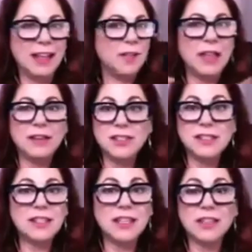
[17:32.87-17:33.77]
And just
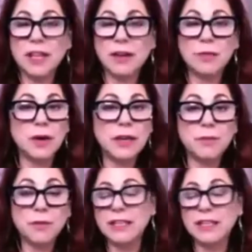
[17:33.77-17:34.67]
think, you'll have one
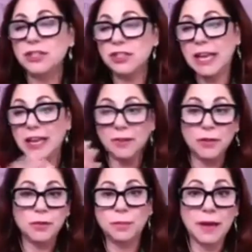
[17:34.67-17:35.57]
for each day if
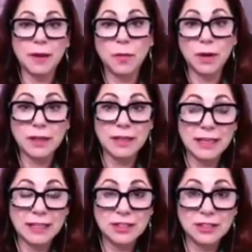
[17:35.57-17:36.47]
you buy one in
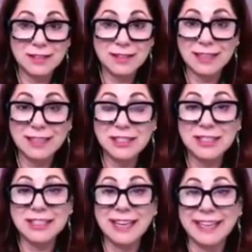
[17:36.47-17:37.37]
each
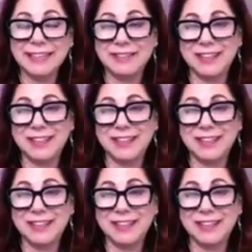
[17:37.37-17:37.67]
design, right?